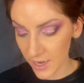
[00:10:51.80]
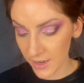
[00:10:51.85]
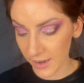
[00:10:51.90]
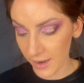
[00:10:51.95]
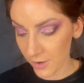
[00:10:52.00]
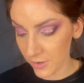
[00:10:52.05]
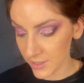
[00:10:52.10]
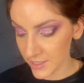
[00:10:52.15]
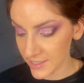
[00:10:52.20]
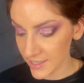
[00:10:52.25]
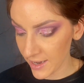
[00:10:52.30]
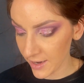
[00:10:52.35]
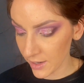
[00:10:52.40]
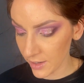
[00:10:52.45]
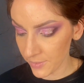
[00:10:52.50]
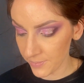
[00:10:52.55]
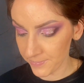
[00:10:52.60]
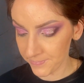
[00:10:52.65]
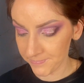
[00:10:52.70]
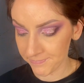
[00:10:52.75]
down a sec.
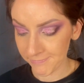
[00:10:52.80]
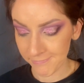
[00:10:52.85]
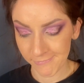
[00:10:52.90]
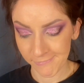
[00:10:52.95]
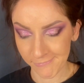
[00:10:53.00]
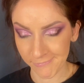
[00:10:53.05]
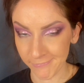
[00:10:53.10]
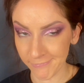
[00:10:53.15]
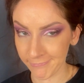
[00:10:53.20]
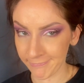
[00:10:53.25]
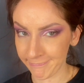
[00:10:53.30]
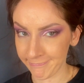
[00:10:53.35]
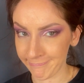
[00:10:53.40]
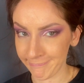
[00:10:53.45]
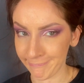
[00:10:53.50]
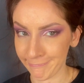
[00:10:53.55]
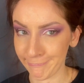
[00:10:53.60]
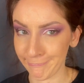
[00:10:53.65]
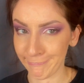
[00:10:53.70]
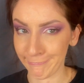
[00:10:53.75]

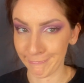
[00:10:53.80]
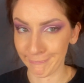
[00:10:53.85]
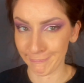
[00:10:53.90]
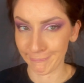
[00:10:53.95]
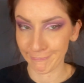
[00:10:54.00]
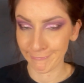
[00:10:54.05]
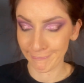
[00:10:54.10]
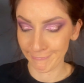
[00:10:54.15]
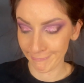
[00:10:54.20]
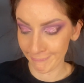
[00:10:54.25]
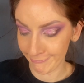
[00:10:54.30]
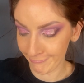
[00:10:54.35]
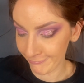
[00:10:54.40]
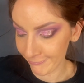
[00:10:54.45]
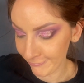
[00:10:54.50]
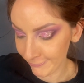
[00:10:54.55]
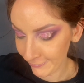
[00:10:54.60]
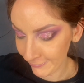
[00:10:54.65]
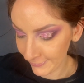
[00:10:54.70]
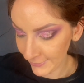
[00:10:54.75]
I
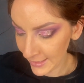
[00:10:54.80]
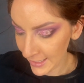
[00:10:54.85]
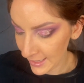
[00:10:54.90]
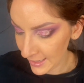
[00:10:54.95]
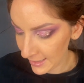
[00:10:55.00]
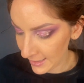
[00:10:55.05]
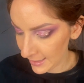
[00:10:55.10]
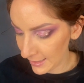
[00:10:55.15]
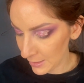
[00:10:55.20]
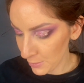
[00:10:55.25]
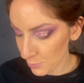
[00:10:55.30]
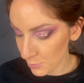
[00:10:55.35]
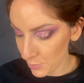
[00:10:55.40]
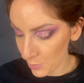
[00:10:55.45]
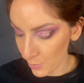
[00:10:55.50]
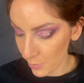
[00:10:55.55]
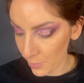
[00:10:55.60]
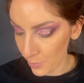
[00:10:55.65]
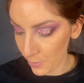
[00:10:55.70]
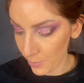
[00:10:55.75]

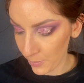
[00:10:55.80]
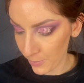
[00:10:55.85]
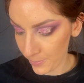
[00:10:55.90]
don't know.